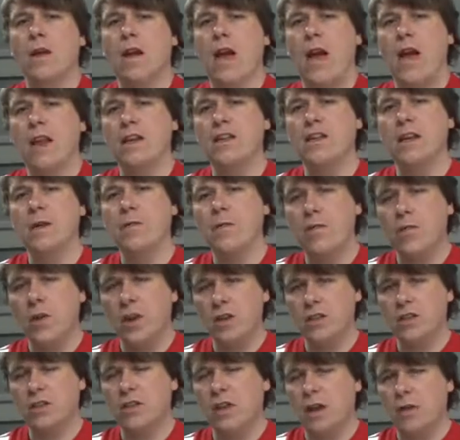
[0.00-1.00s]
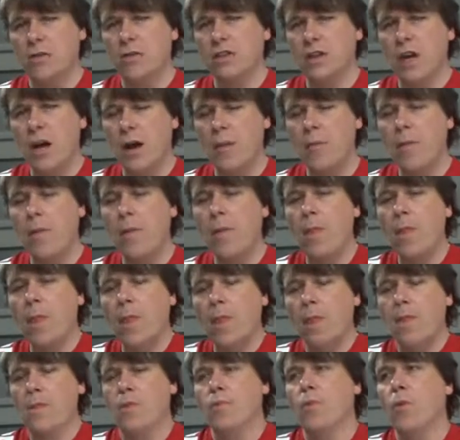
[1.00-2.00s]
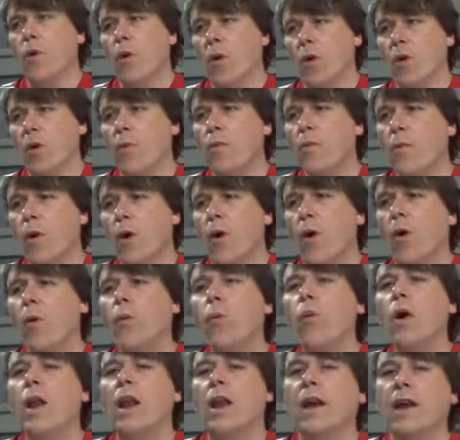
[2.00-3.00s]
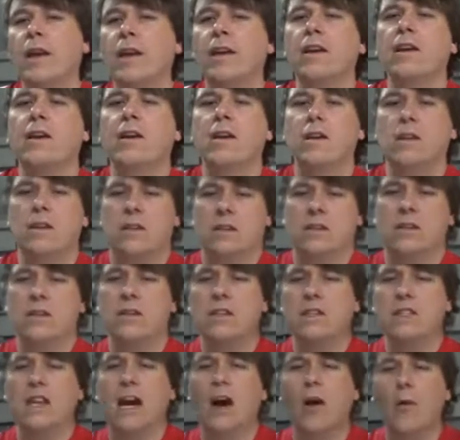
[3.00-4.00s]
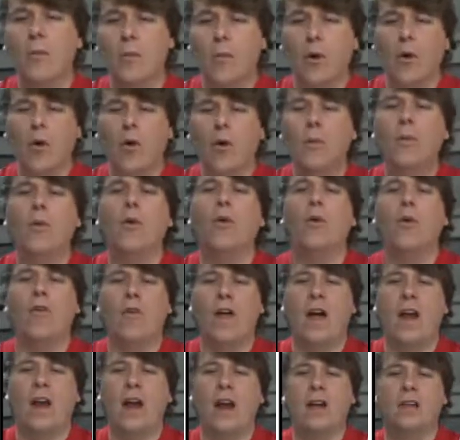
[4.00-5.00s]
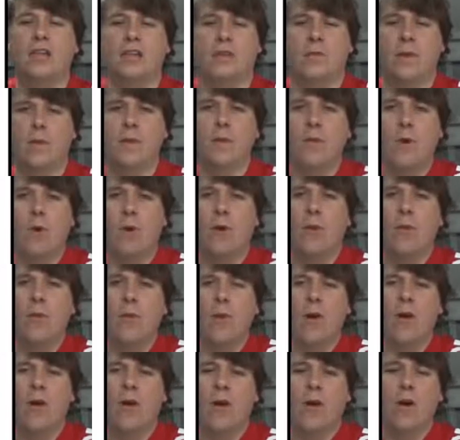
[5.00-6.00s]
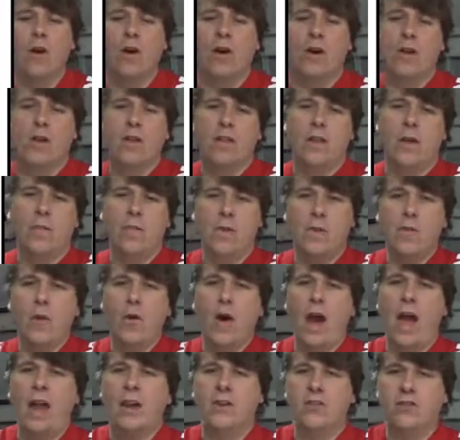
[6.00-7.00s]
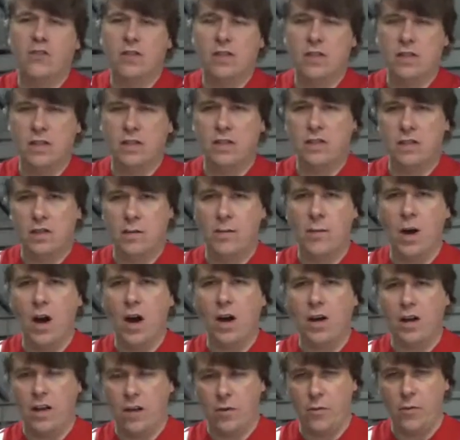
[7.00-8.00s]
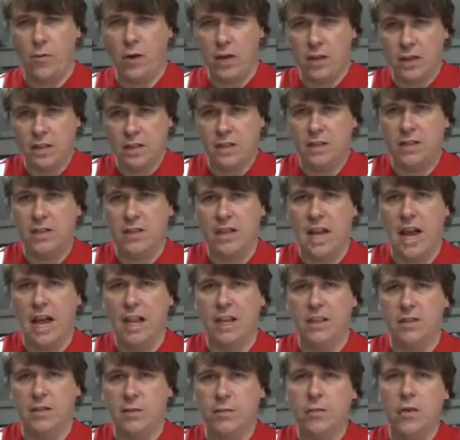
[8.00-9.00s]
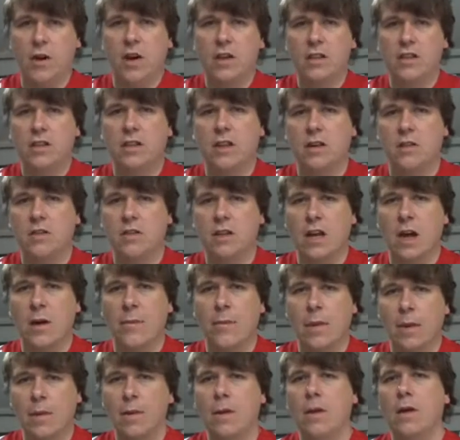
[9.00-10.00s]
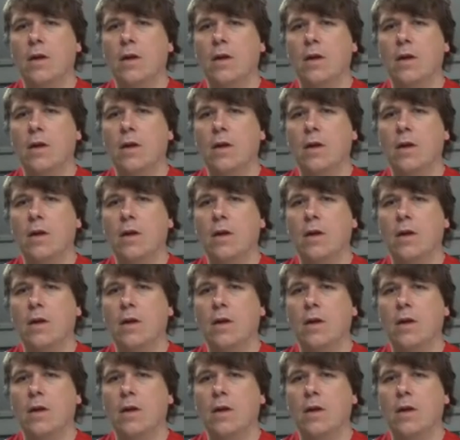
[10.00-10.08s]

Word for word: And as that price goes up, more and more willing to sell more and more of that item and more and more, there'd be more entrants into the market willing to sell as the price goes up.